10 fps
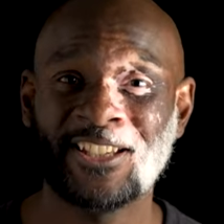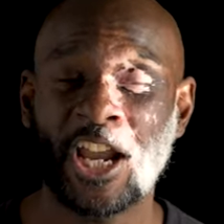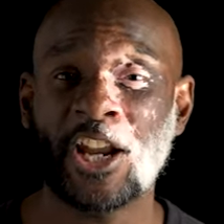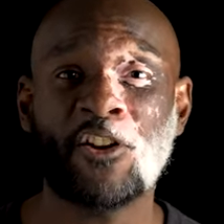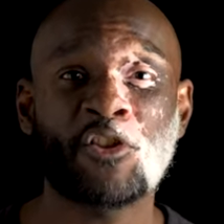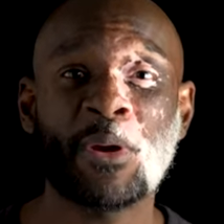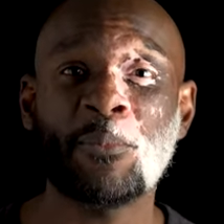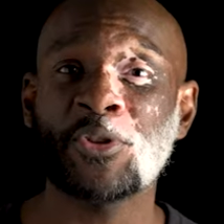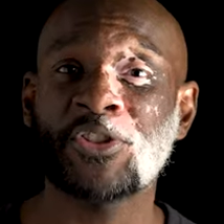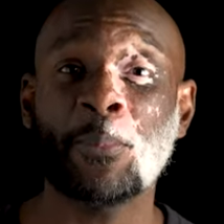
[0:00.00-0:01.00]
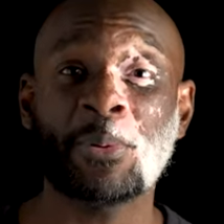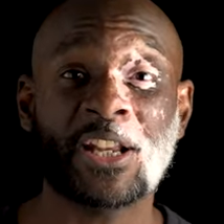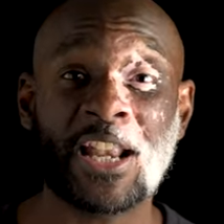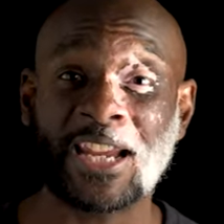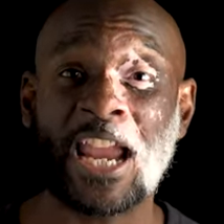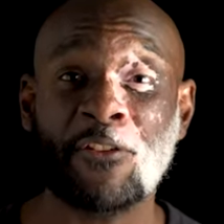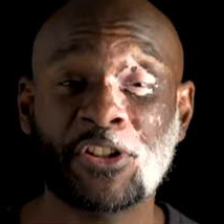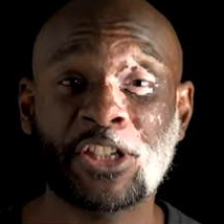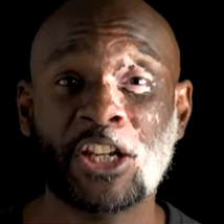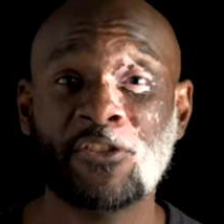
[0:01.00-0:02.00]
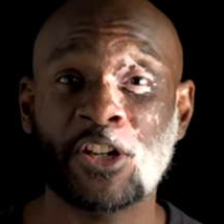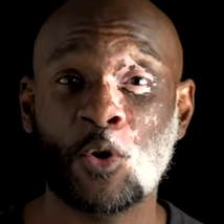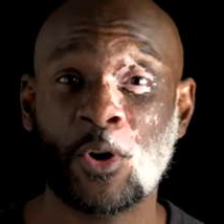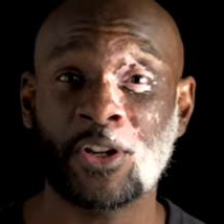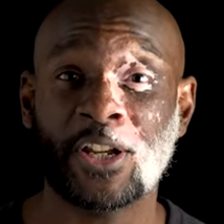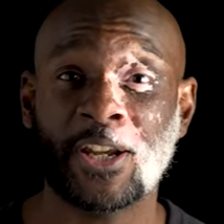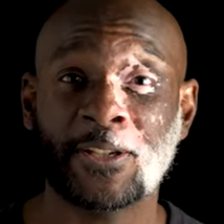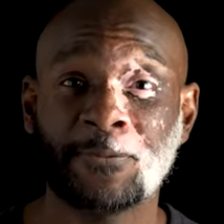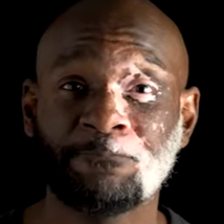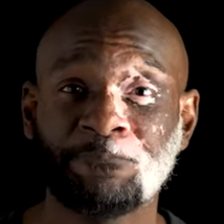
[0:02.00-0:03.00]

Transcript: And I remember stepping in that cafeteria one day